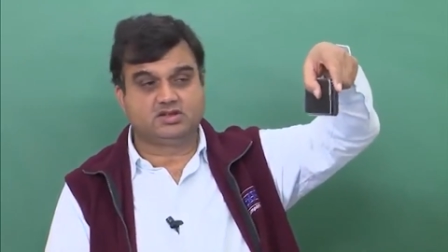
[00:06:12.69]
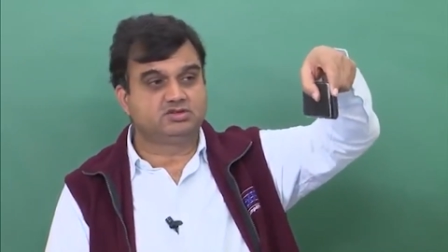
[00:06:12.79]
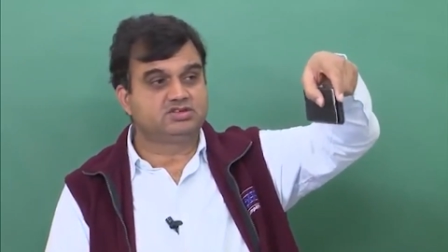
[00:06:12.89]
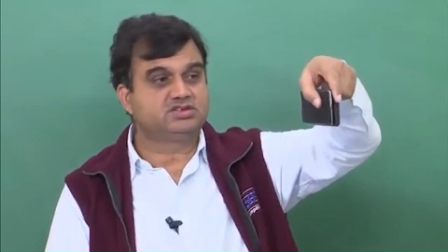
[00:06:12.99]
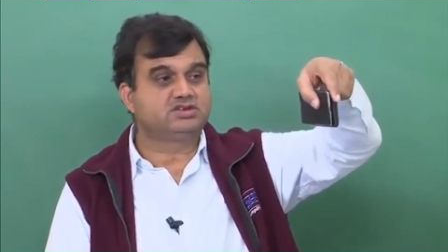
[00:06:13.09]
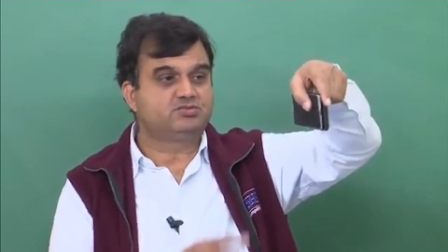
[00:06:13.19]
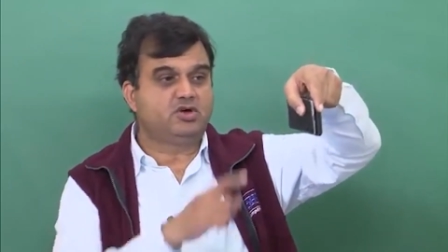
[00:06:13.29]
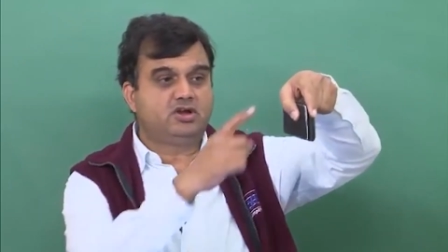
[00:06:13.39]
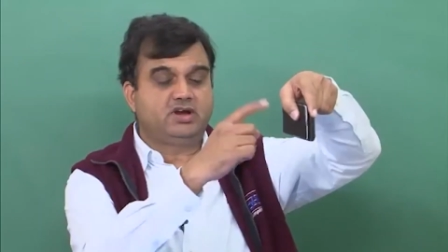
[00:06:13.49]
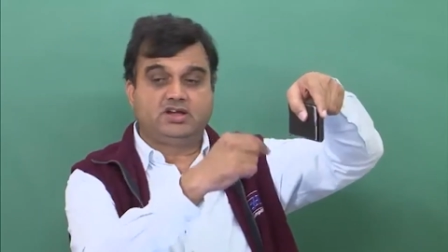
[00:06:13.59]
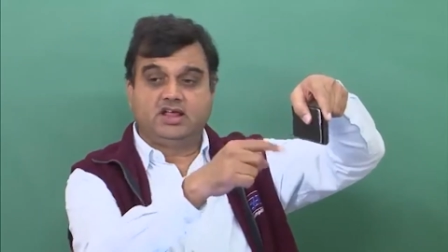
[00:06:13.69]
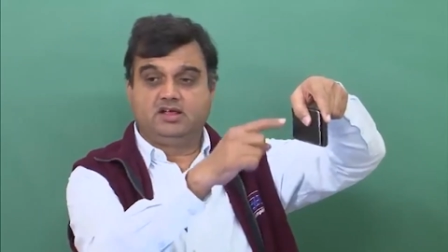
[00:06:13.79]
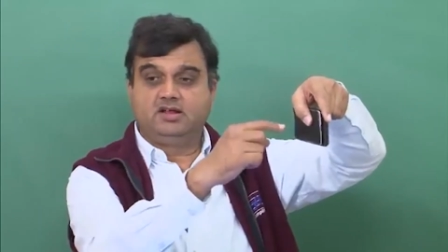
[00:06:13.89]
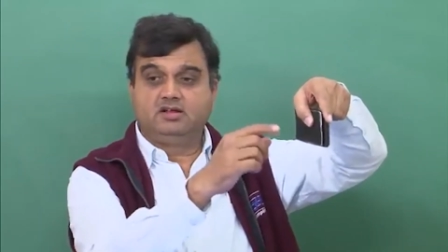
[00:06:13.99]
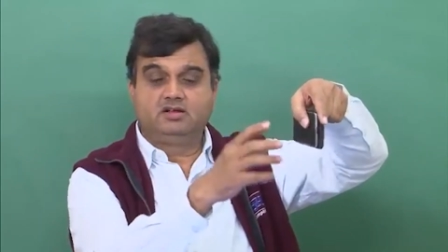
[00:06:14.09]
Now this is a small
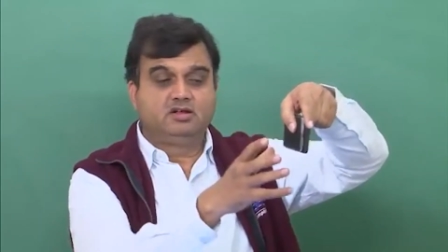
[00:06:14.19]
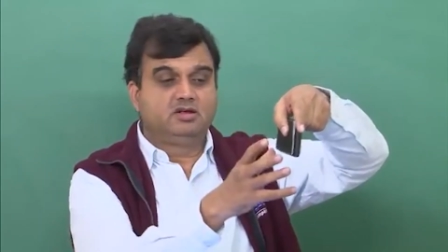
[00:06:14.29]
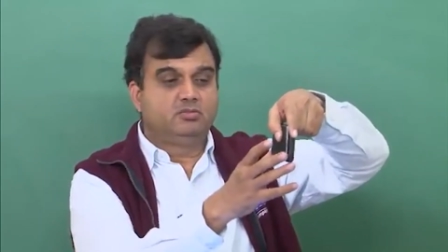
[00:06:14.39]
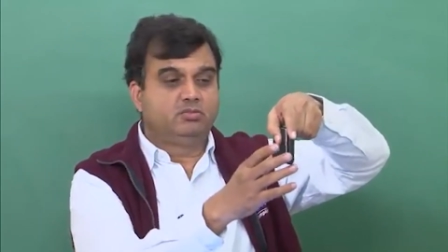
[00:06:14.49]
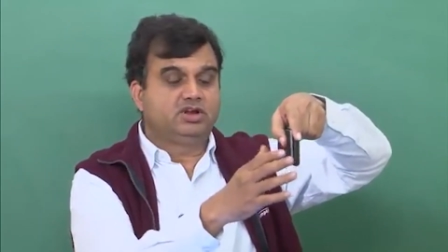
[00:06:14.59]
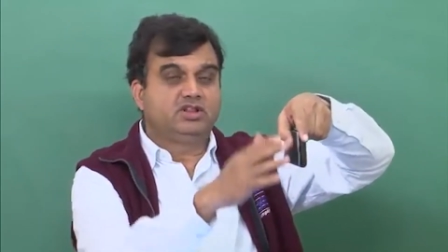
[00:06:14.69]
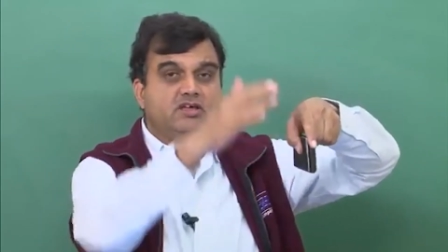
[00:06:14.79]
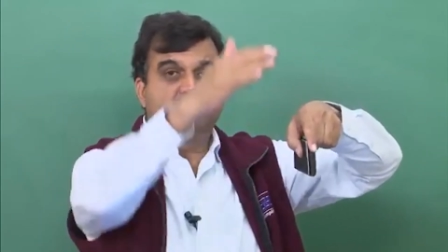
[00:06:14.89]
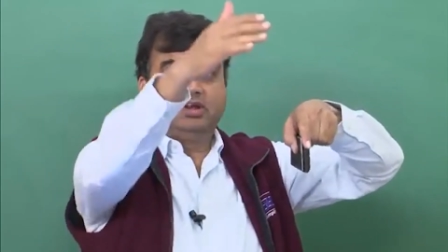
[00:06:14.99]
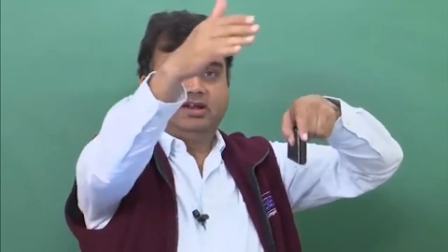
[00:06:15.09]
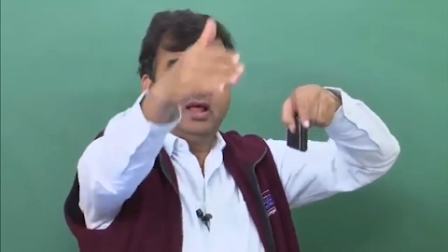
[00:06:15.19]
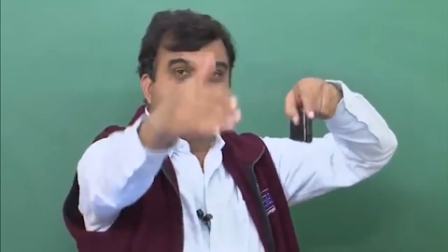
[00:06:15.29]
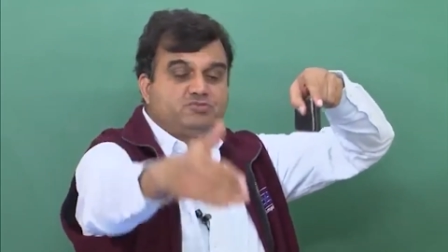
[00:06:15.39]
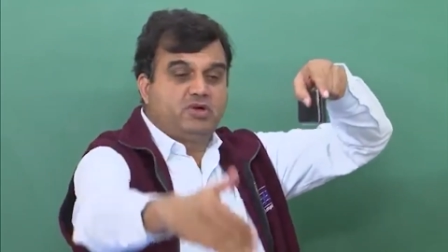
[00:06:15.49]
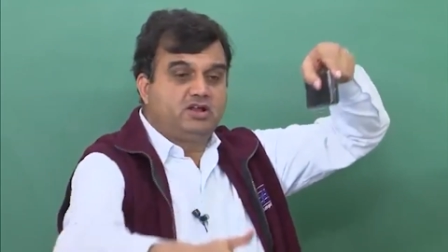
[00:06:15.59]
rectangle, but they have very
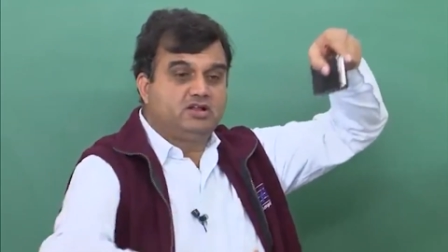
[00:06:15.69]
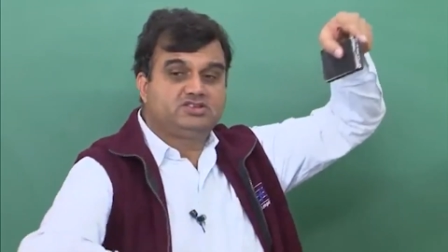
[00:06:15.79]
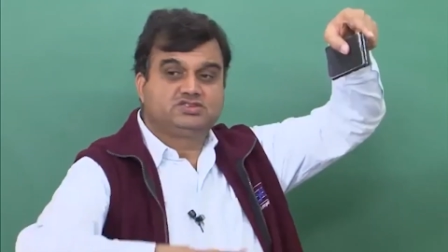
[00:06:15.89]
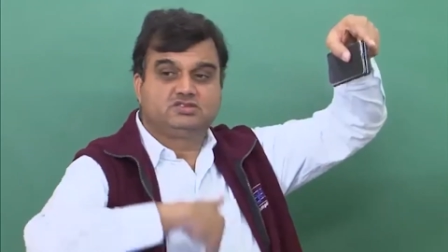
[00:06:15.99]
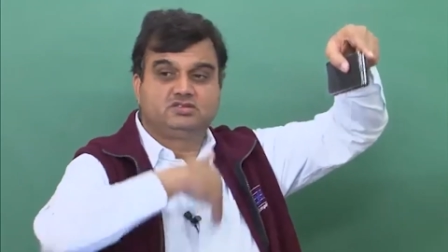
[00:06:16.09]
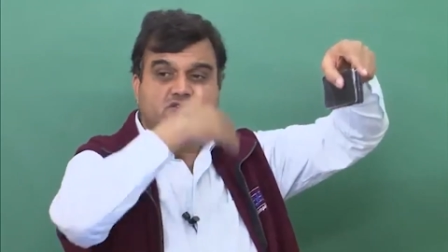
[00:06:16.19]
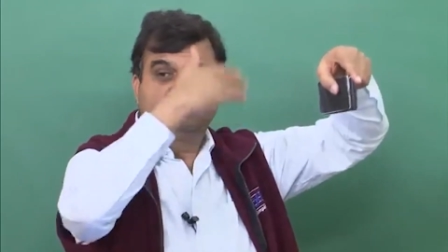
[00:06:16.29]
large panels,